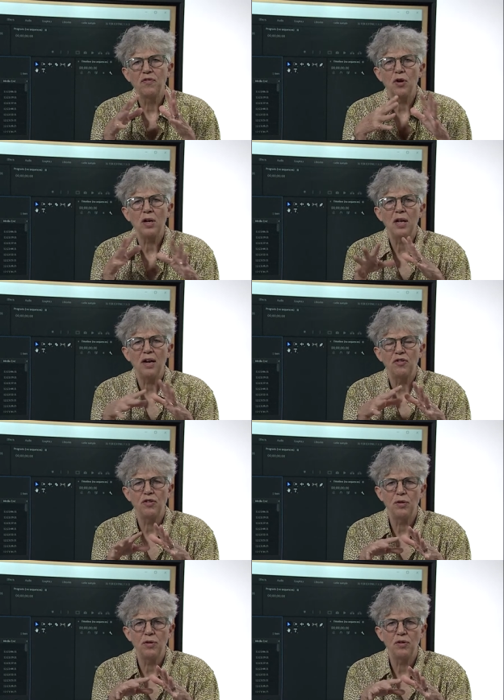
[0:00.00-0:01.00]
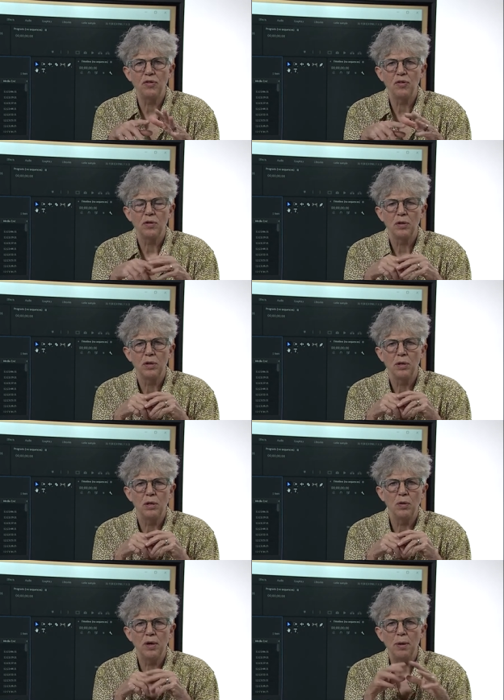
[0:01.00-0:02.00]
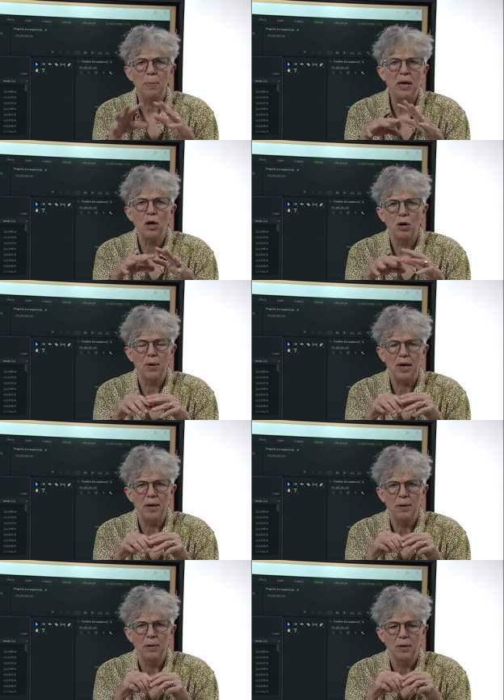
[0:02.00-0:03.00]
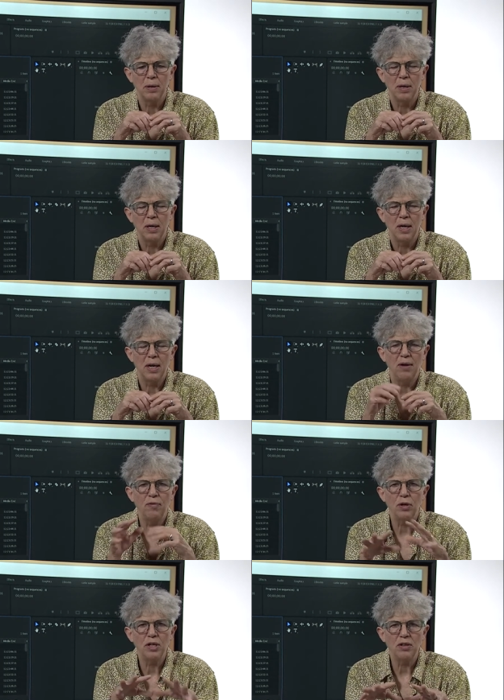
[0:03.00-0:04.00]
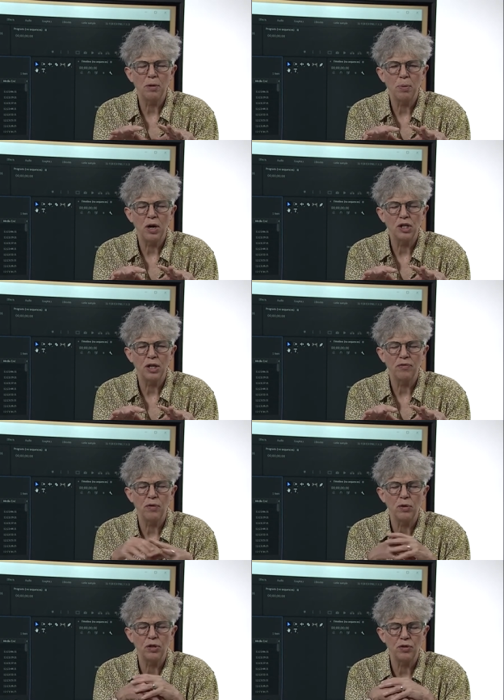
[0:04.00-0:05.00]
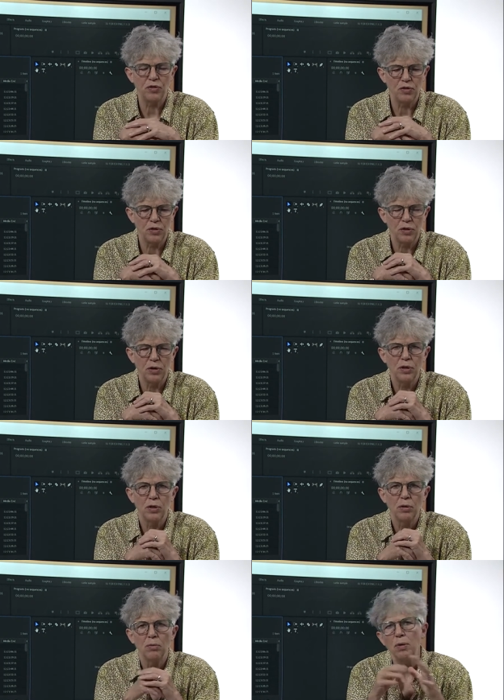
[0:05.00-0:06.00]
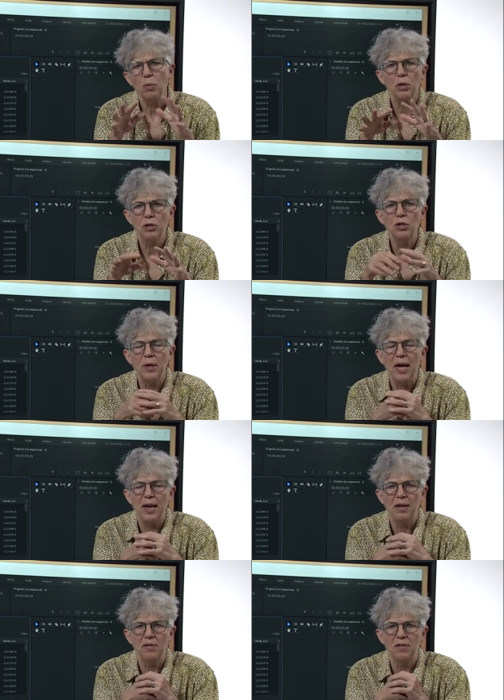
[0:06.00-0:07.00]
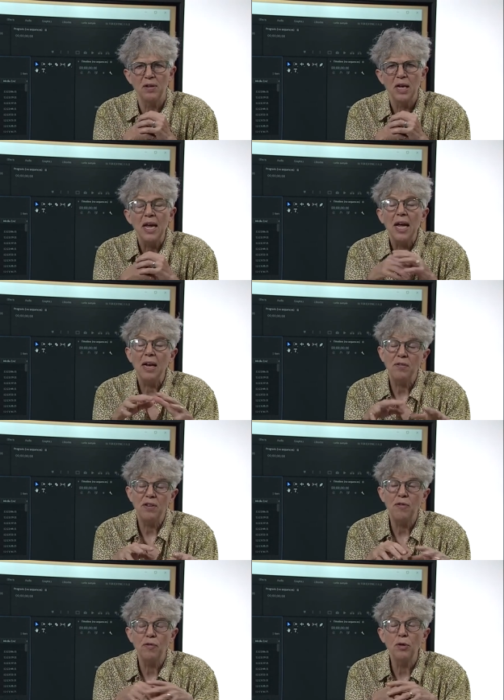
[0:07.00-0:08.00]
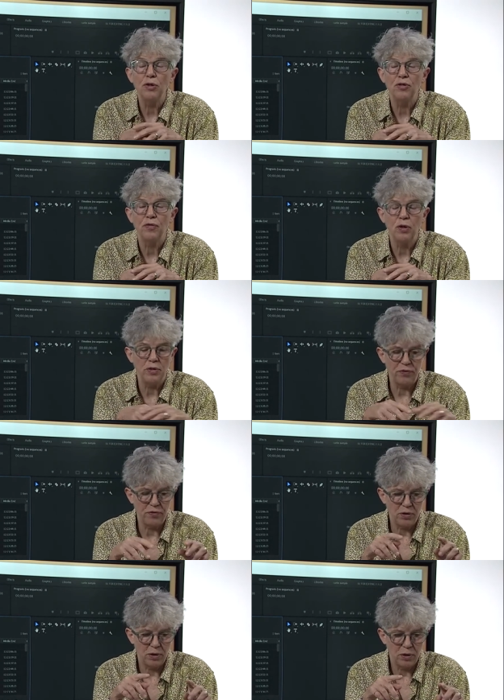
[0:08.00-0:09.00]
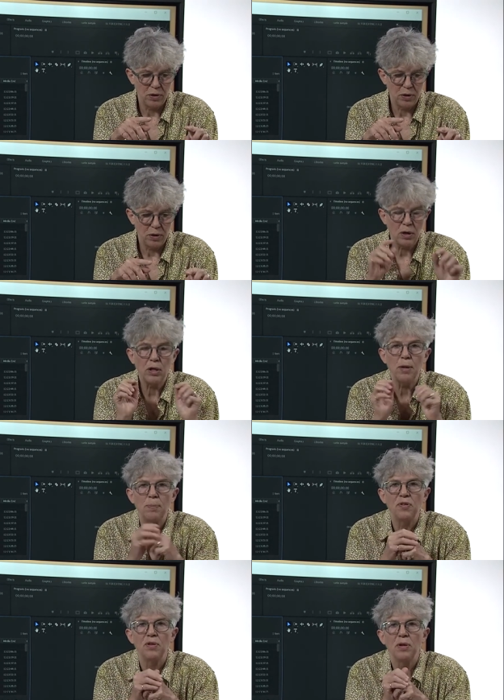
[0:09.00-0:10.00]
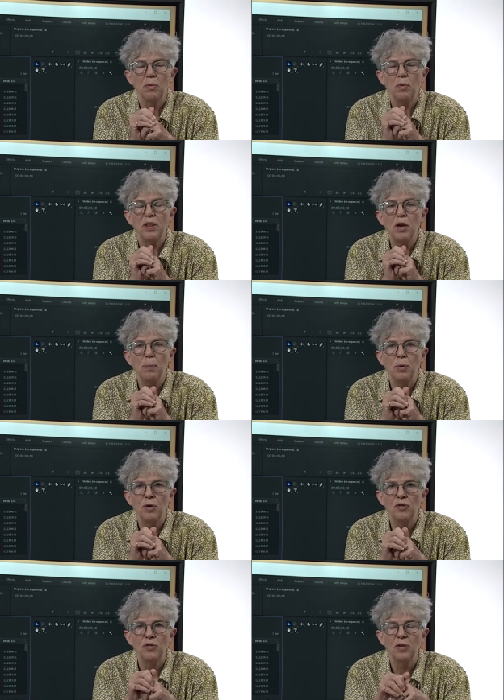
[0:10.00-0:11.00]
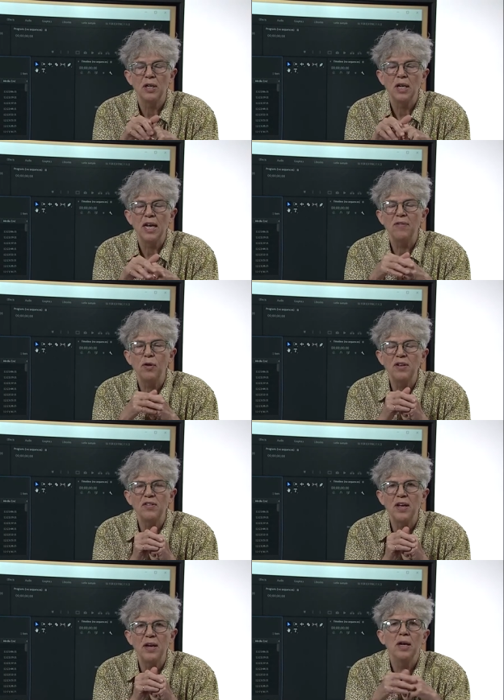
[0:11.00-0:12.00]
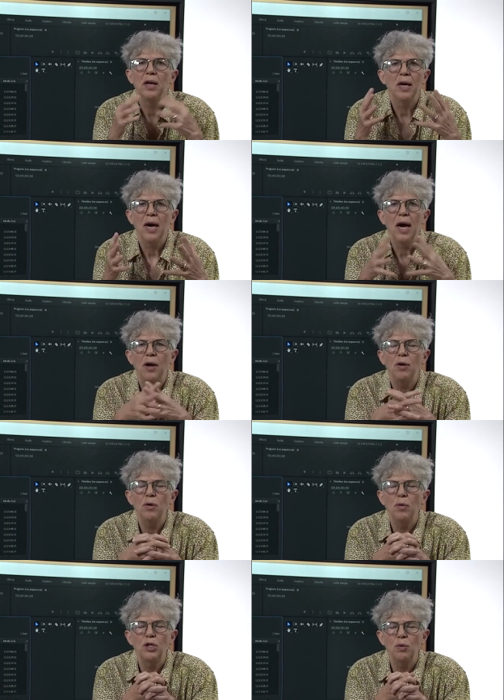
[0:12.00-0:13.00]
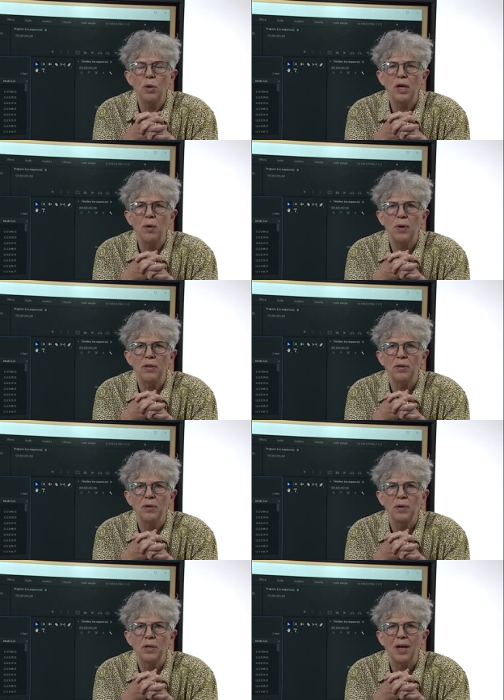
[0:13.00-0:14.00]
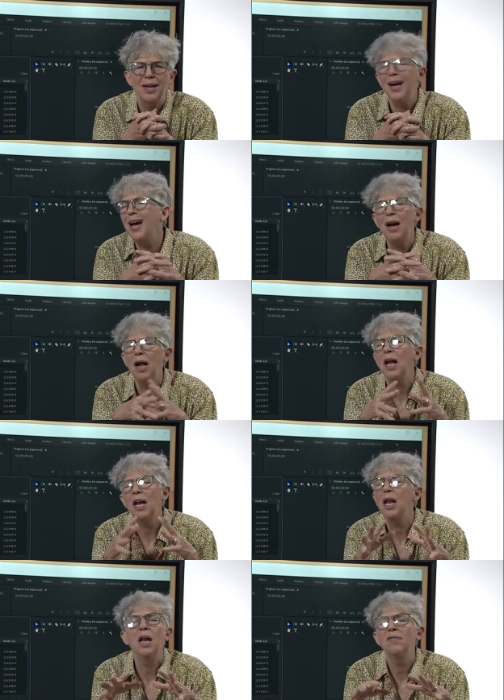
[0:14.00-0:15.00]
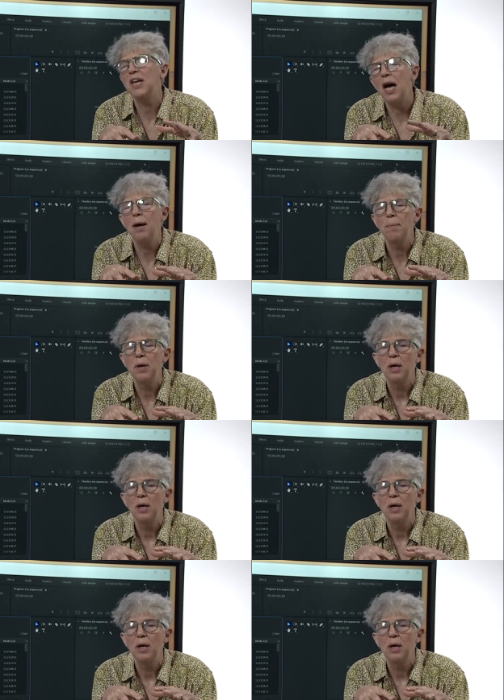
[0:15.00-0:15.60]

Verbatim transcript: taught a lot of students who are in a big hurry, and I've looked at their project folders when we're doing edits, and I've seen folders full of clips with numbers. And I've always said, How do you know what you're working with? And they're like, I don't, I don't have time.